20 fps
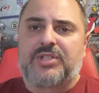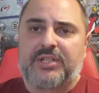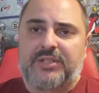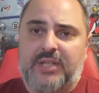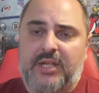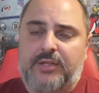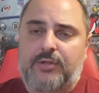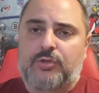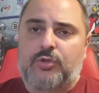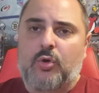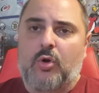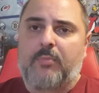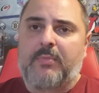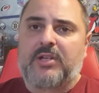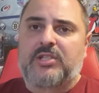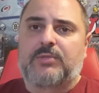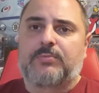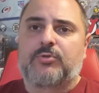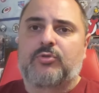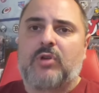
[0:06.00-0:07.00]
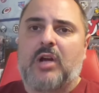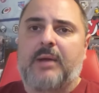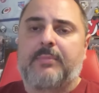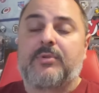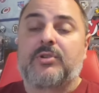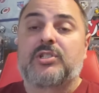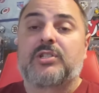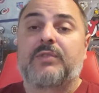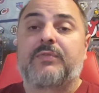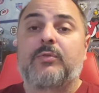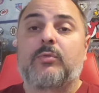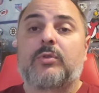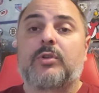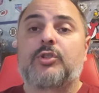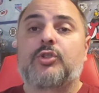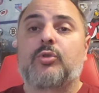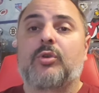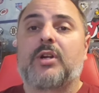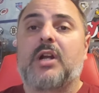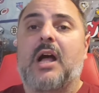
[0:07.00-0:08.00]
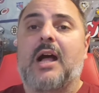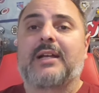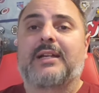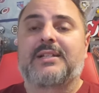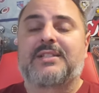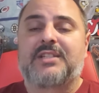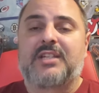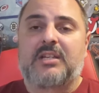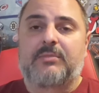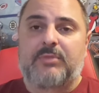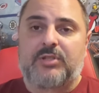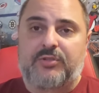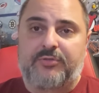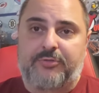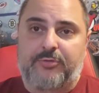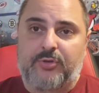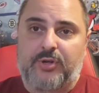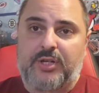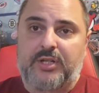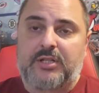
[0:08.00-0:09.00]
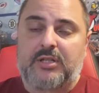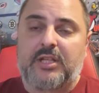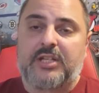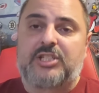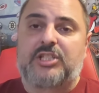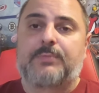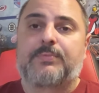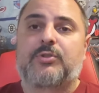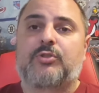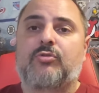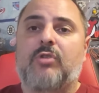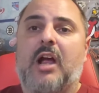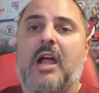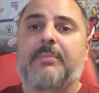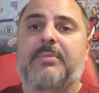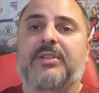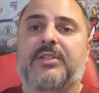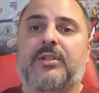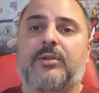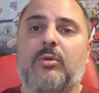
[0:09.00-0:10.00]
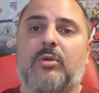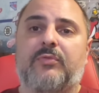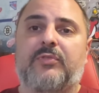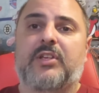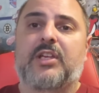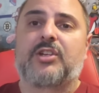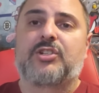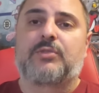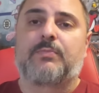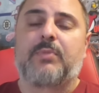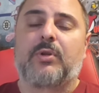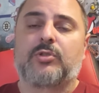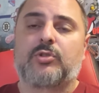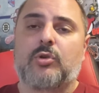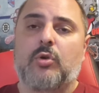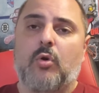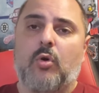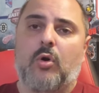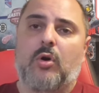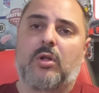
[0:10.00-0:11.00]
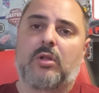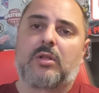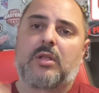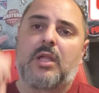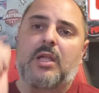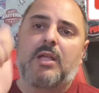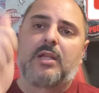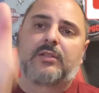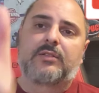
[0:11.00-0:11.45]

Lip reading: to say thank you to all my subscribers. If you want to join our hockey team, it's free. Click subscribe, hit the notification bell to all.